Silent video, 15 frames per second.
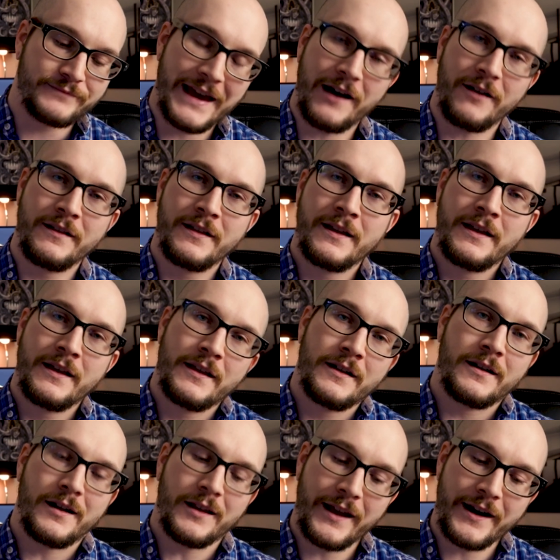Now,
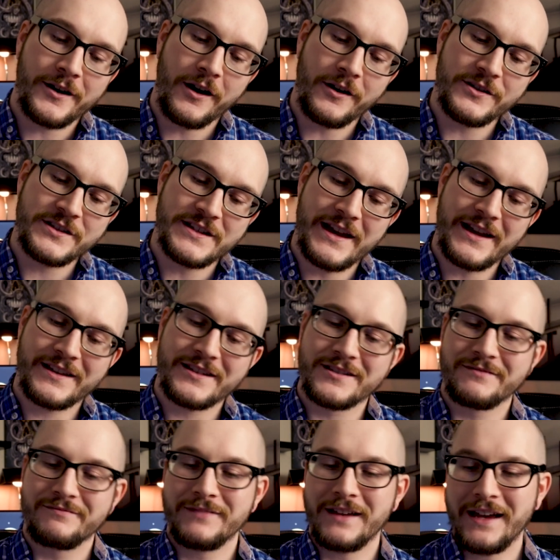a lot of garter
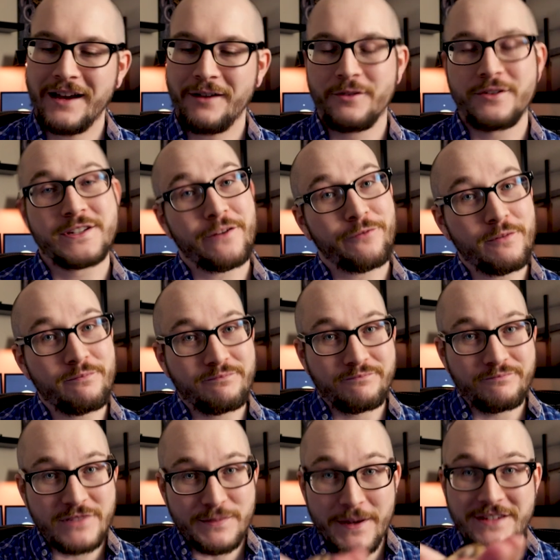snakes, well, there's different
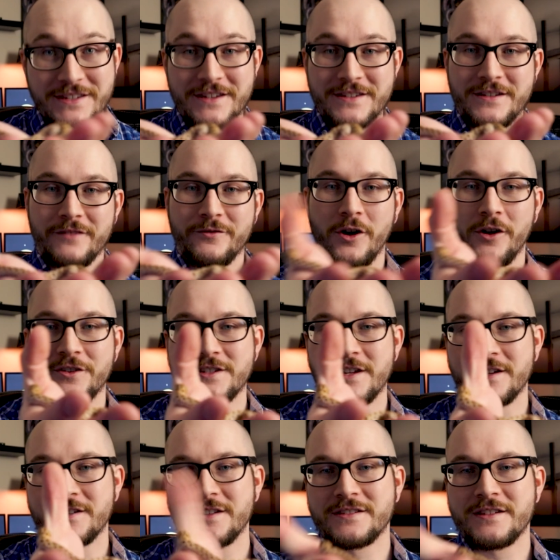species of garter snakes.